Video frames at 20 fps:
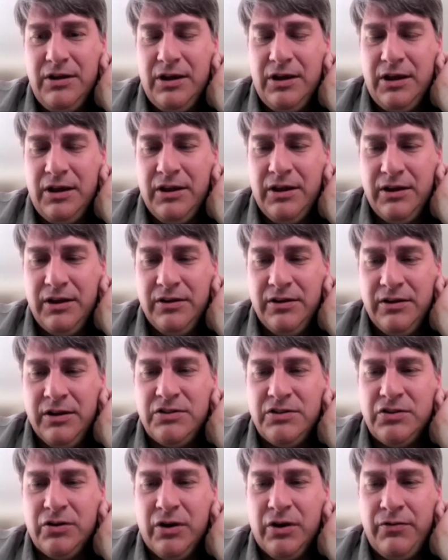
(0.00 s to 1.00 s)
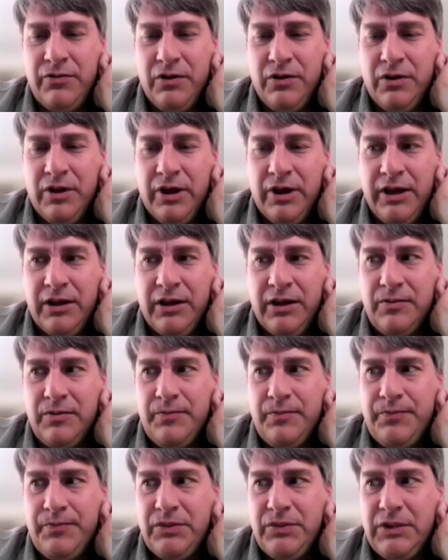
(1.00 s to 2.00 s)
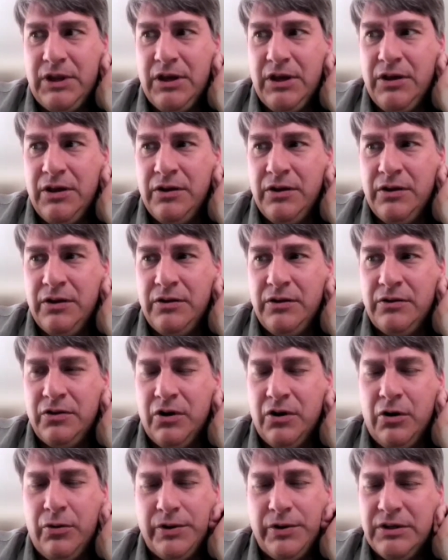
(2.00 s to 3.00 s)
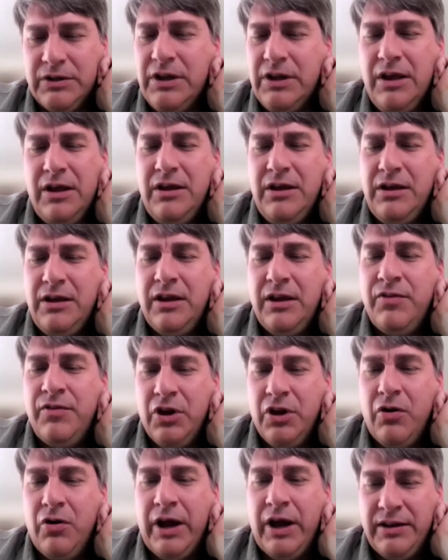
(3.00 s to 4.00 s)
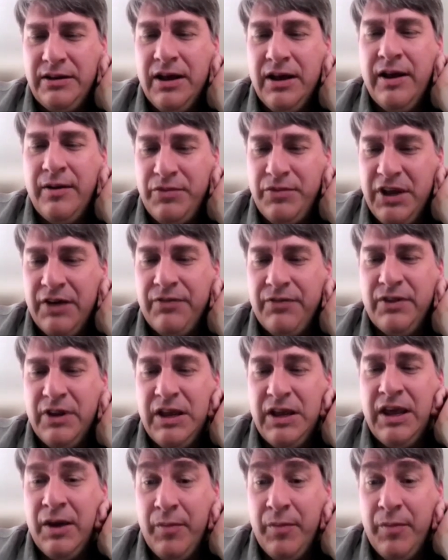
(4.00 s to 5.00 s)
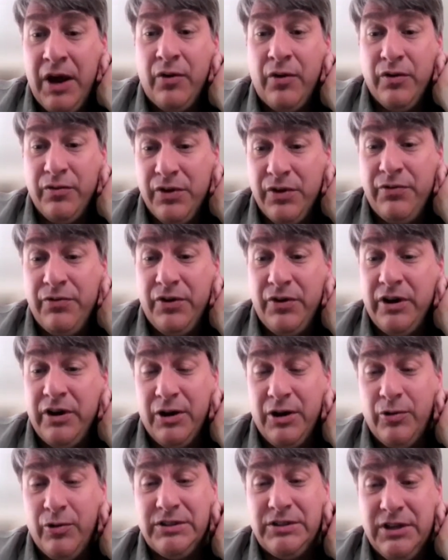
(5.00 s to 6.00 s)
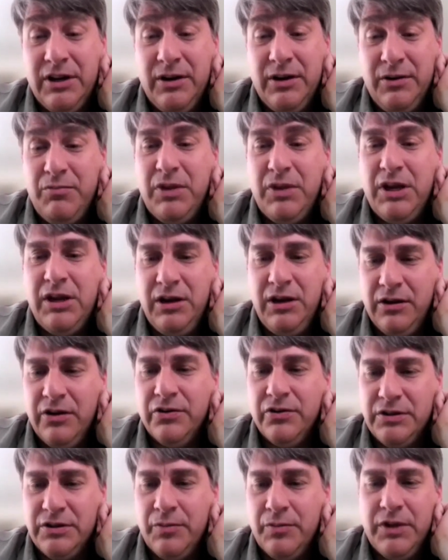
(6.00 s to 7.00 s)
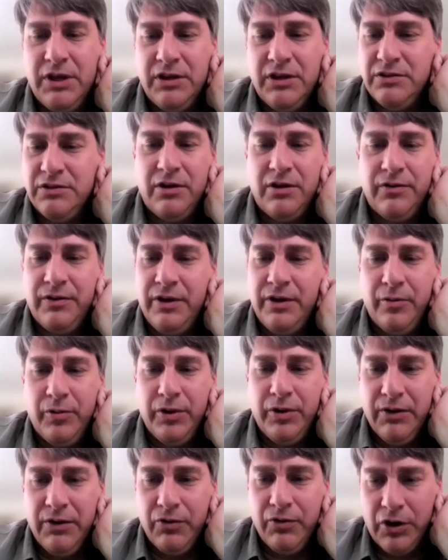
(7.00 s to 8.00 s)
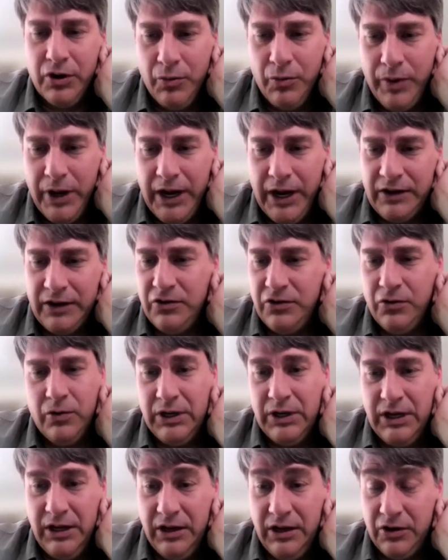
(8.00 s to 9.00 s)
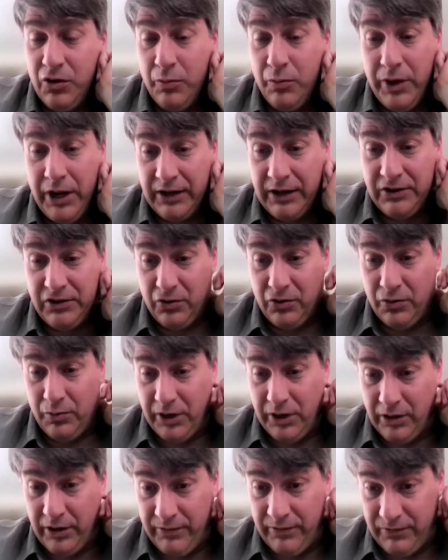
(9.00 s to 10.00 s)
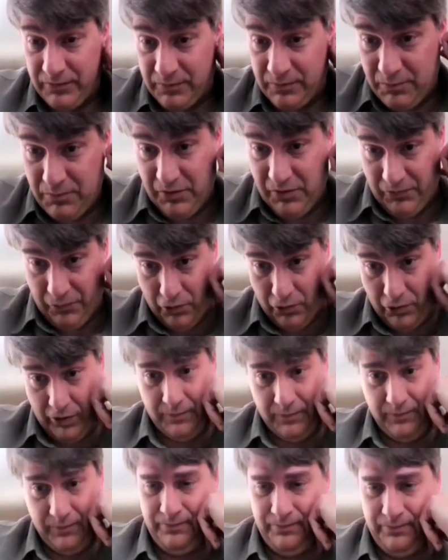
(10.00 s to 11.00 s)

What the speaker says: And they did. So I feel like it's always, even though I definitely am out of the fog, I would say, meaning there's some things that I would never go back to and can't go back to in my life before it